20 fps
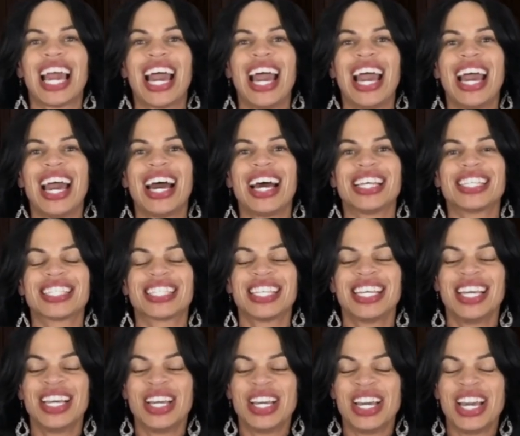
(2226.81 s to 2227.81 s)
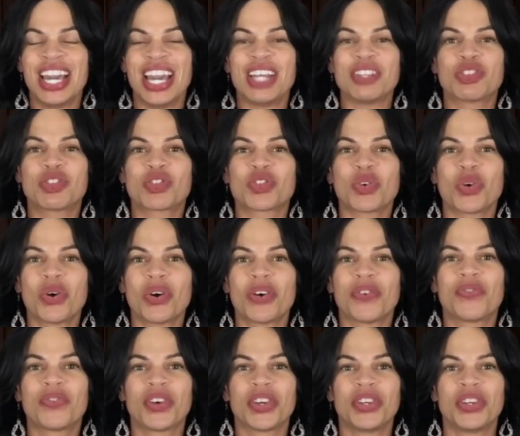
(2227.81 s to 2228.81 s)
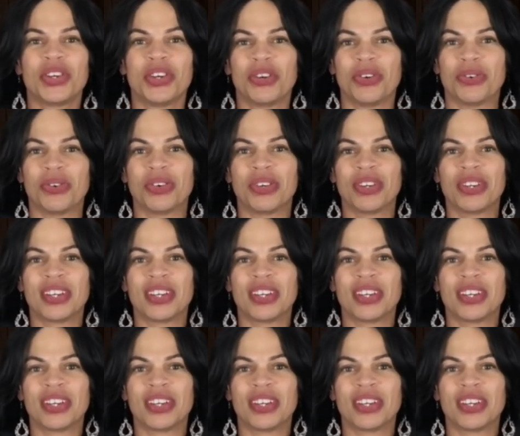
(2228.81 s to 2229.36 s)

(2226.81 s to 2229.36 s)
has in store for you.